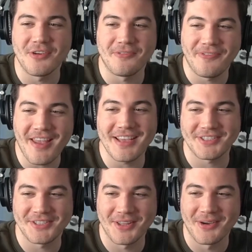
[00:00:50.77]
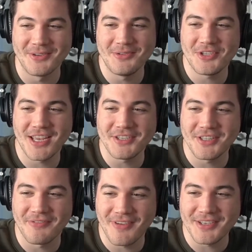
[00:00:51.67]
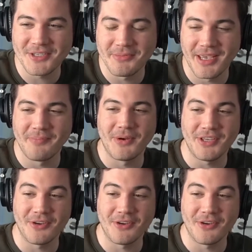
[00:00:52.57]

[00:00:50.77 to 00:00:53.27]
so, your face though. You changed the face you made, but